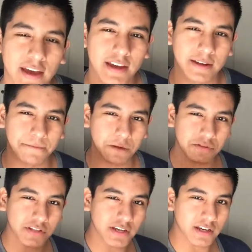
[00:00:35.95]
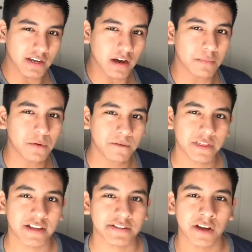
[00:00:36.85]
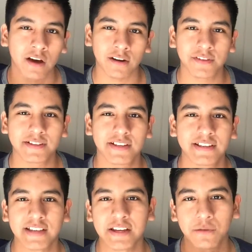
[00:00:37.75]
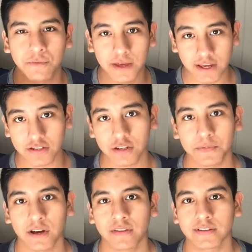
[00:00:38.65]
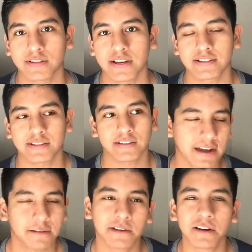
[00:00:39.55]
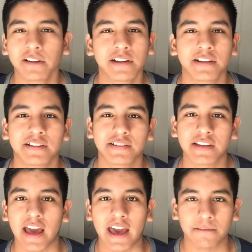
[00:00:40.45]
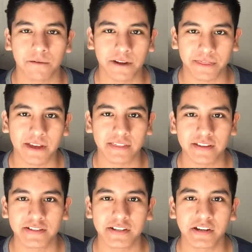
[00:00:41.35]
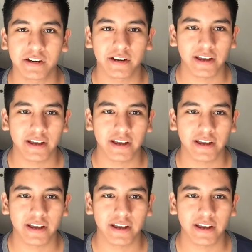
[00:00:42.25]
And if you see a movie that's not on this list and you think it should be on this list, I clearly didn't see everything this year,